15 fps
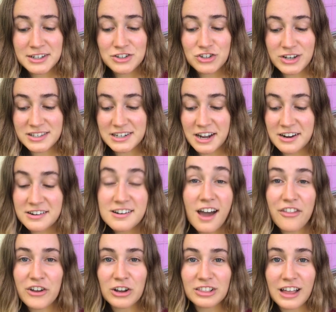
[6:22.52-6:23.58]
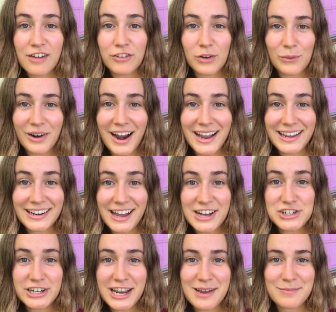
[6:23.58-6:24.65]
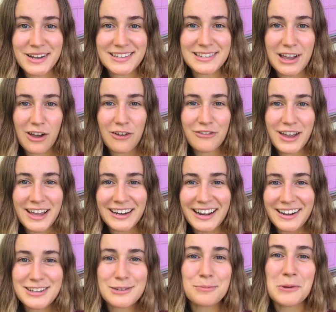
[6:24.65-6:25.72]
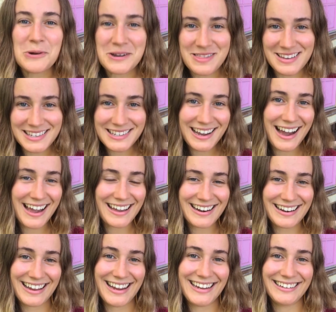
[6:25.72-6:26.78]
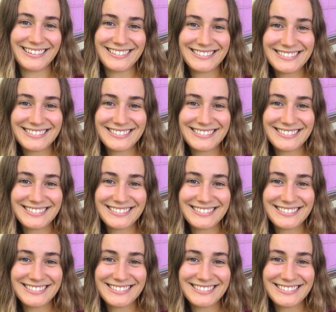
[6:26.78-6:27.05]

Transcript: just another level where I can educate myself and explore the sky at night.